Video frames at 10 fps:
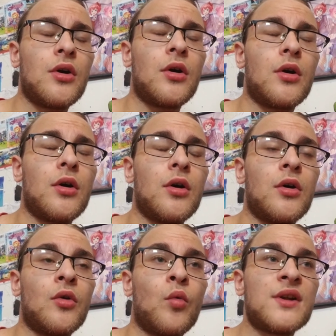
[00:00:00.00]

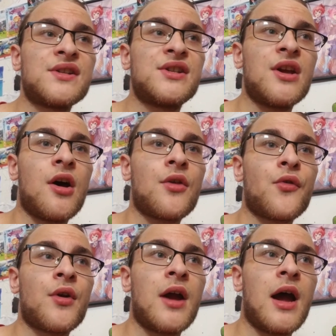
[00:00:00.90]
Oh, what's the other
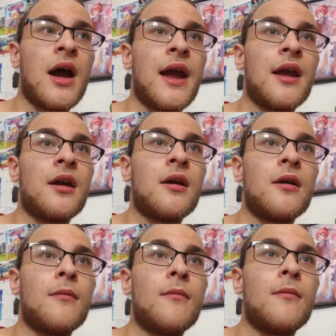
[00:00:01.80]
guy?
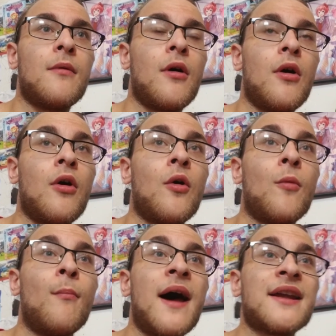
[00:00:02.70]
Oh,
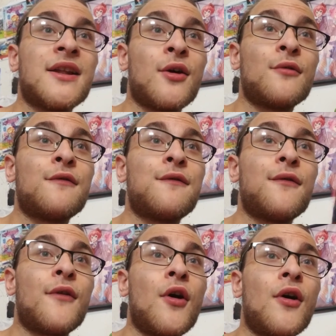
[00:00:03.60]
Madelon
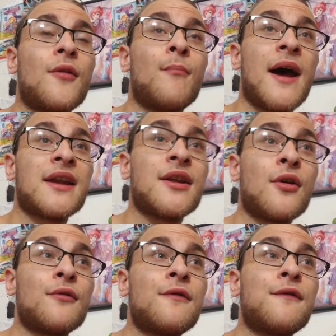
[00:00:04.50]

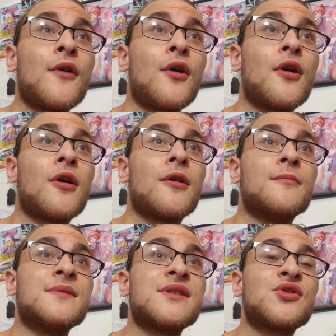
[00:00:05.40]

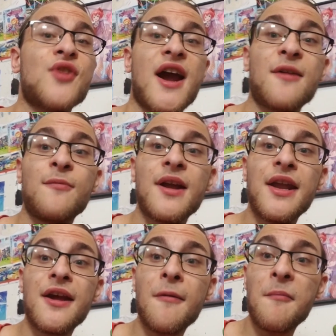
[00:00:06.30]
Farms,
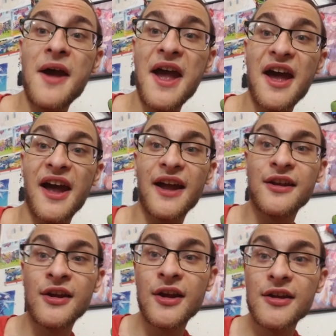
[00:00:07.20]
Trackmania Matt.
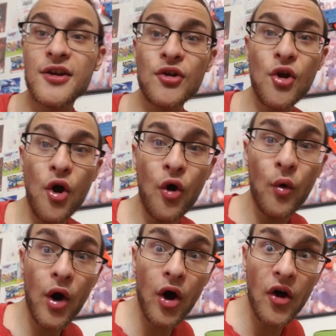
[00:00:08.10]
You
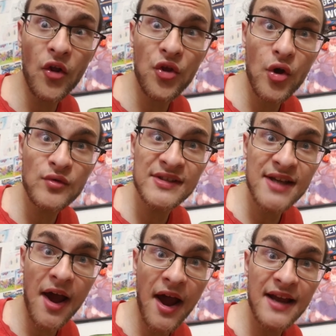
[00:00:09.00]
know, all those
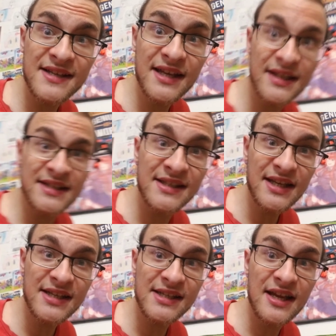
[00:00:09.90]
guys that
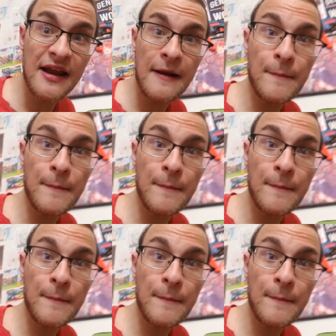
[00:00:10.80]
existed.